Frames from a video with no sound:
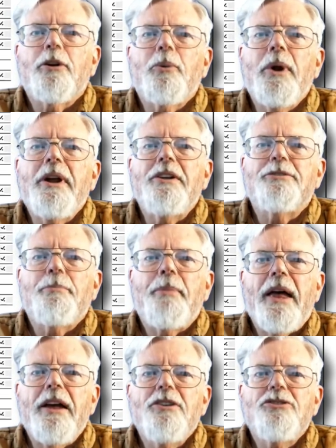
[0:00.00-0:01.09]
the grades
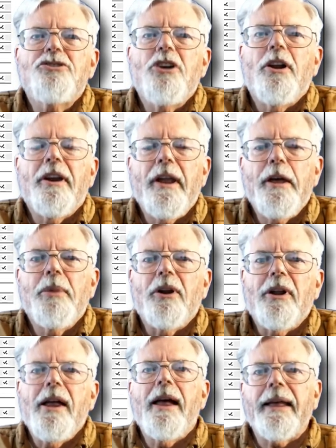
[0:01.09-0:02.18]
page labeled